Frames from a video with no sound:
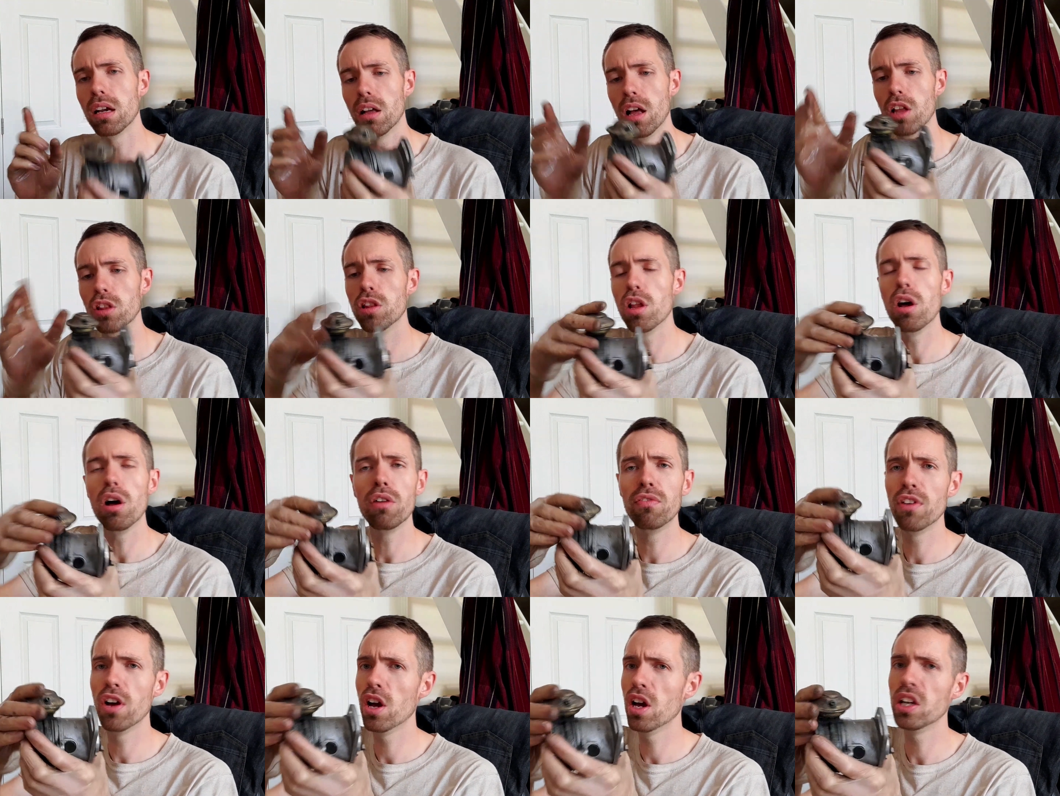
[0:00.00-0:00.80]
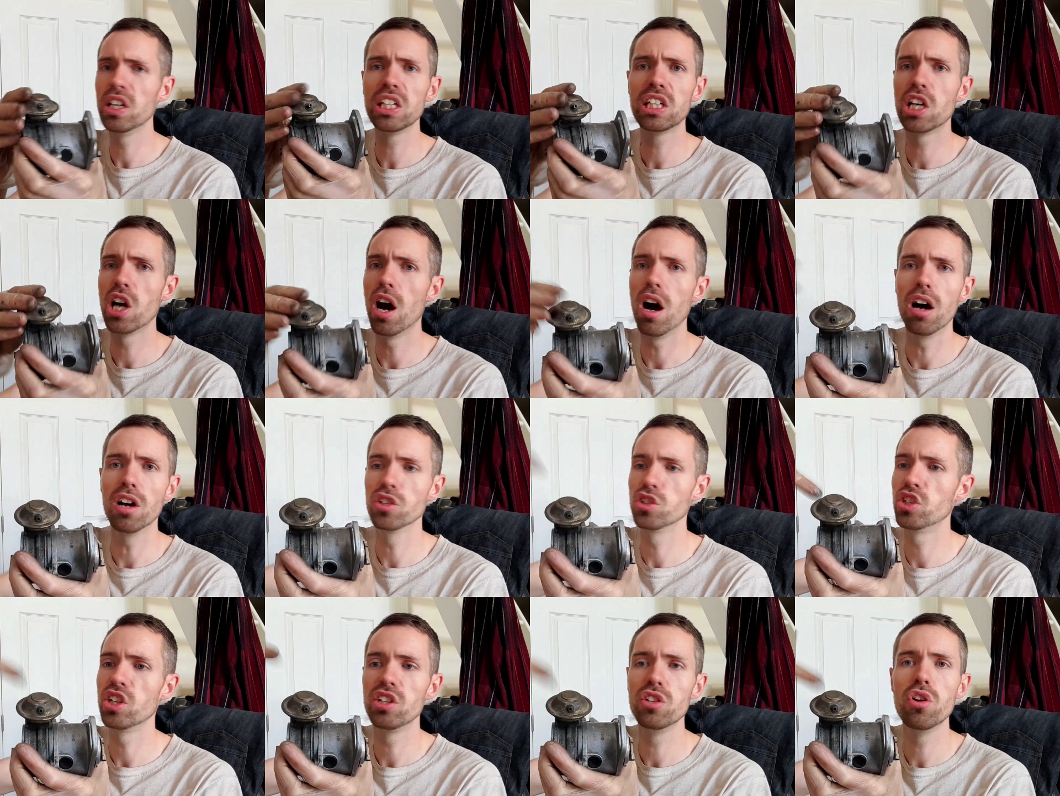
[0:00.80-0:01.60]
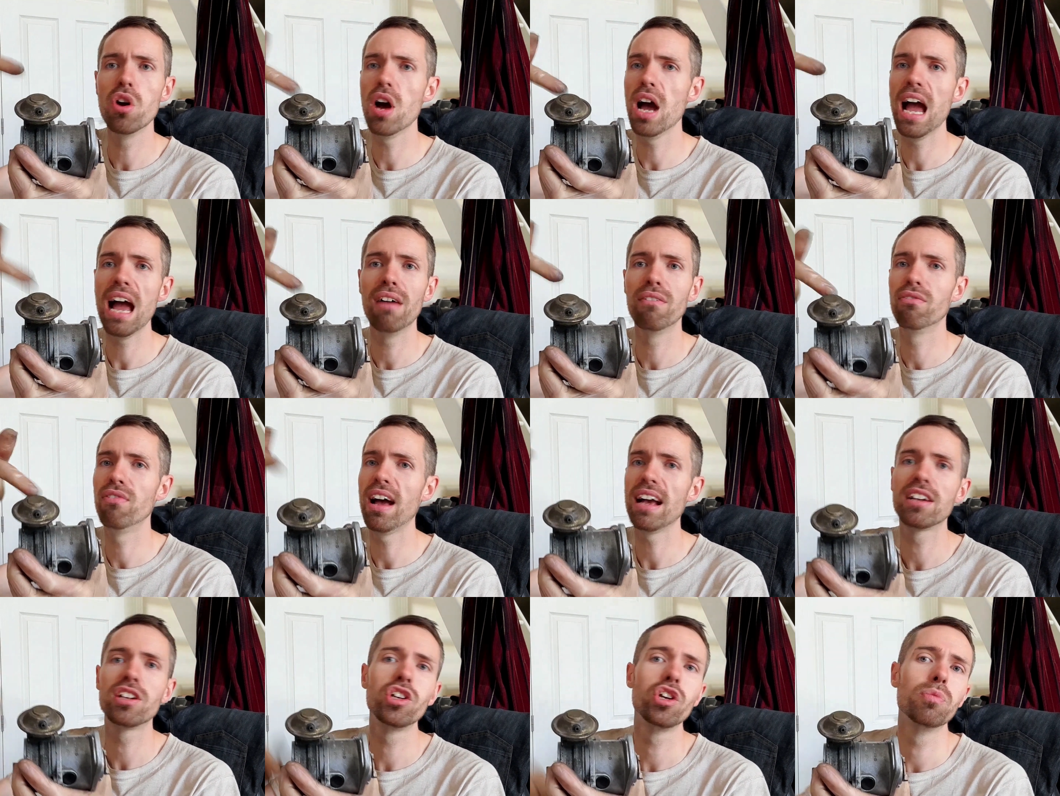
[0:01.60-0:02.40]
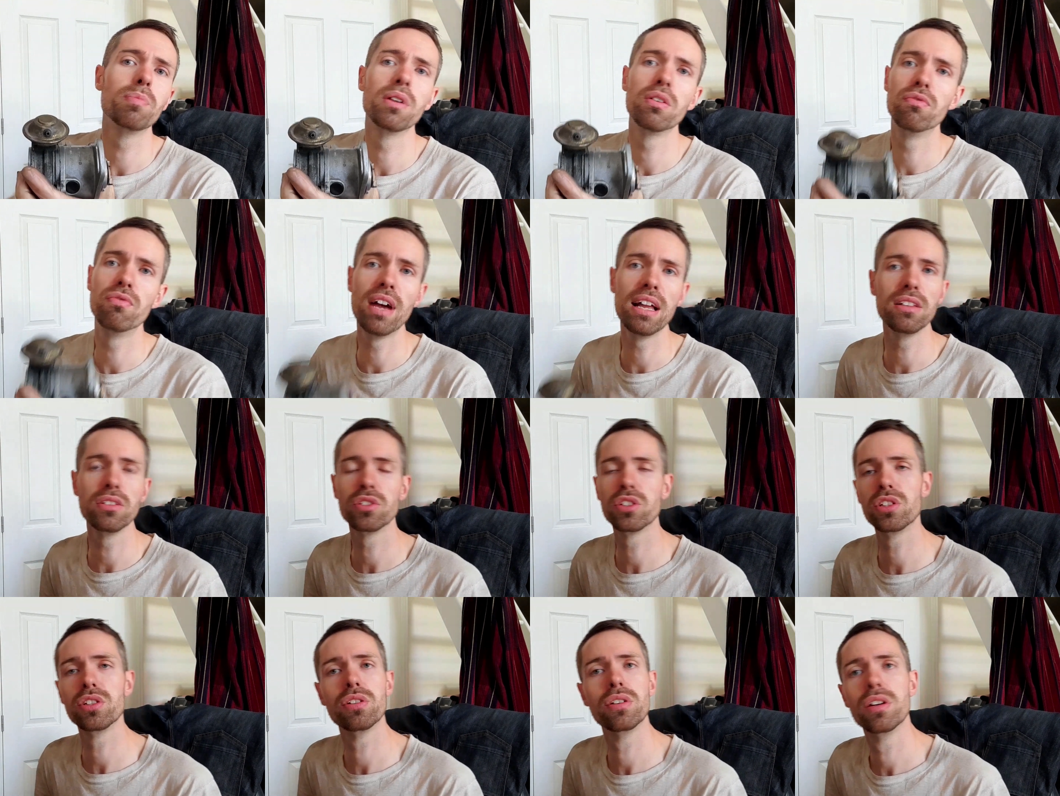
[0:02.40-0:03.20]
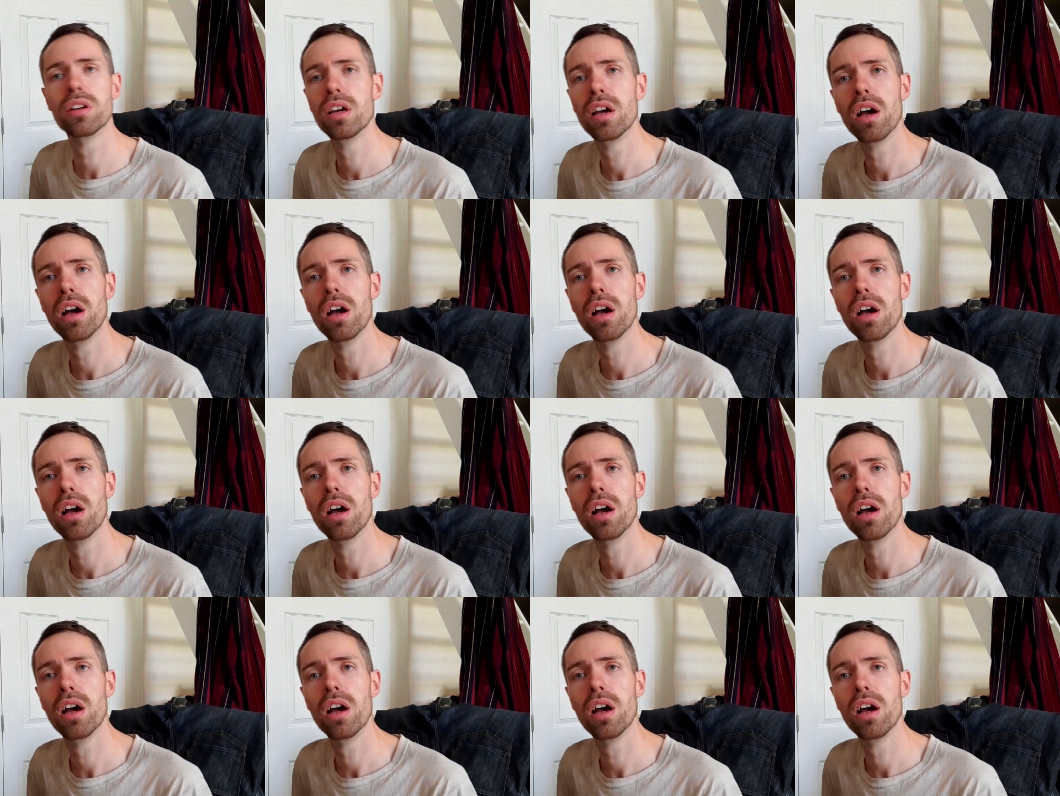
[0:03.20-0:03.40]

A lot of early cars did not have vacuum advance